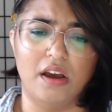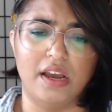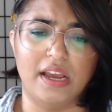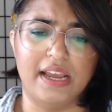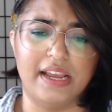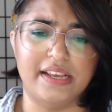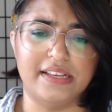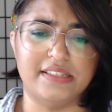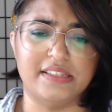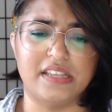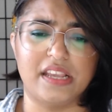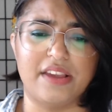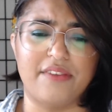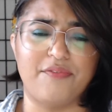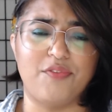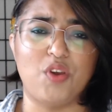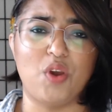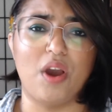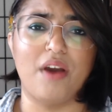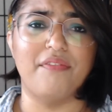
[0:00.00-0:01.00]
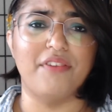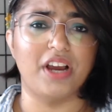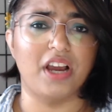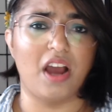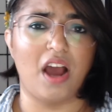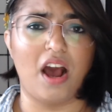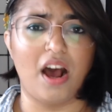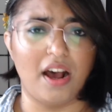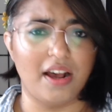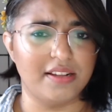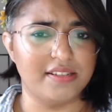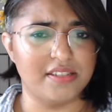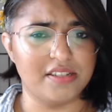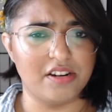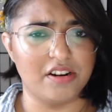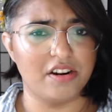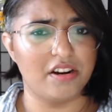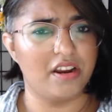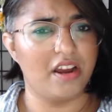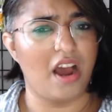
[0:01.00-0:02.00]
is if you have a
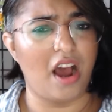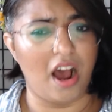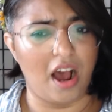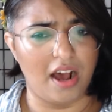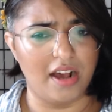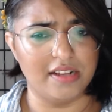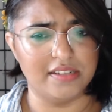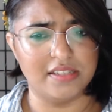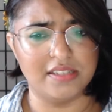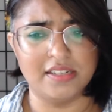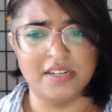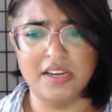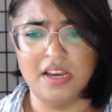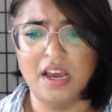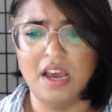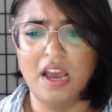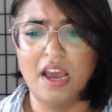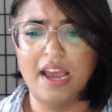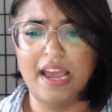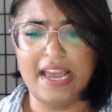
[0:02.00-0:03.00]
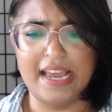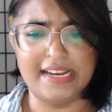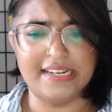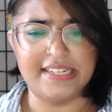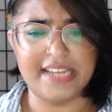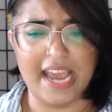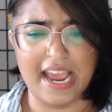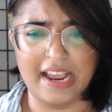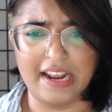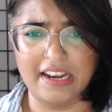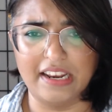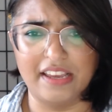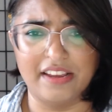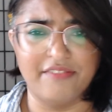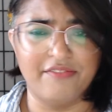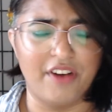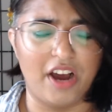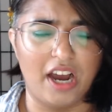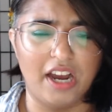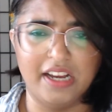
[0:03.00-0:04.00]
caster cast
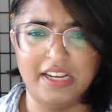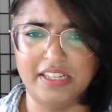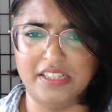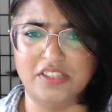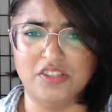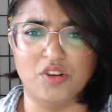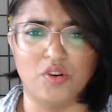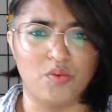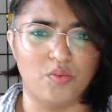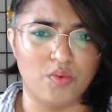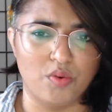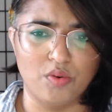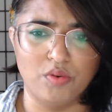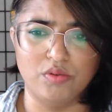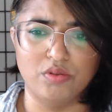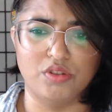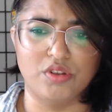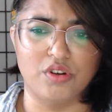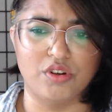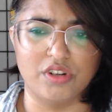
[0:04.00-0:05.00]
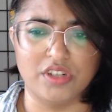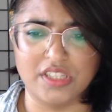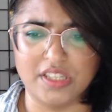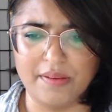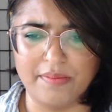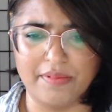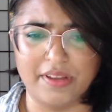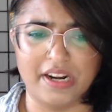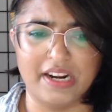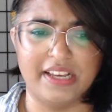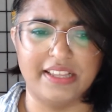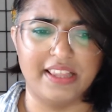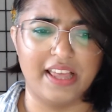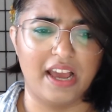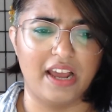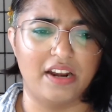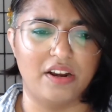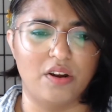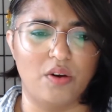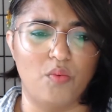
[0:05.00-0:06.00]
entangling vines or roots or something like
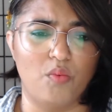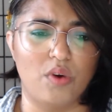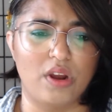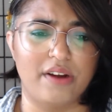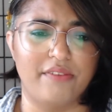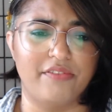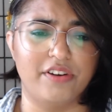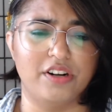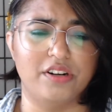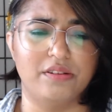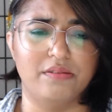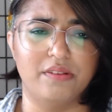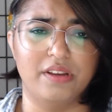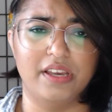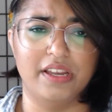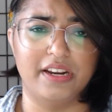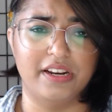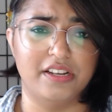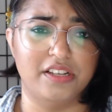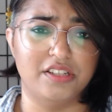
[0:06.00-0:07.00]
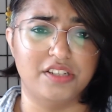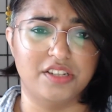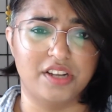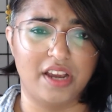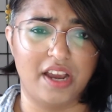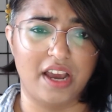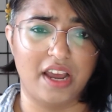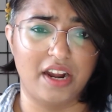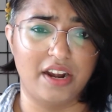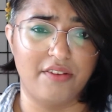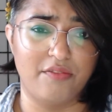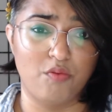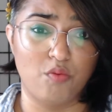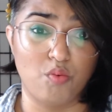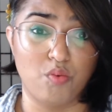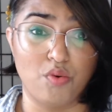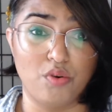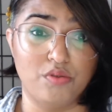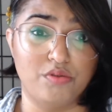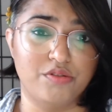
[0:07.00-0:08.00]
that, whatever it is to kind
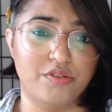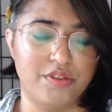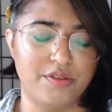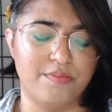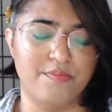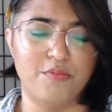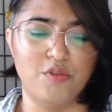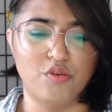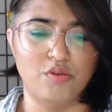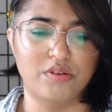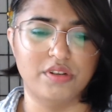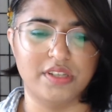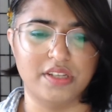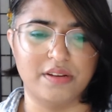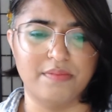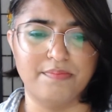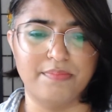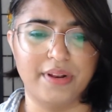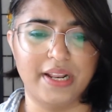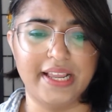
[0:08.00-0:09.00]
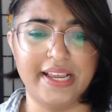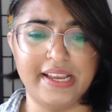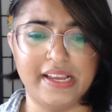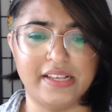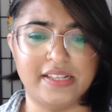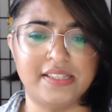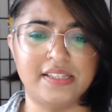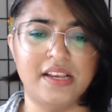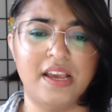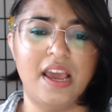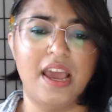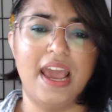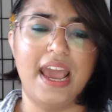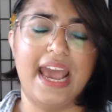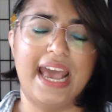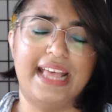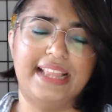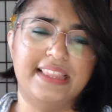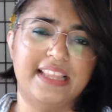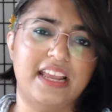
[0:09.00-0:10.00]
of root the mooks in place.
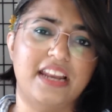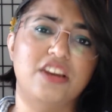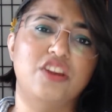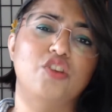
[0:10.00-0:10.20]
And then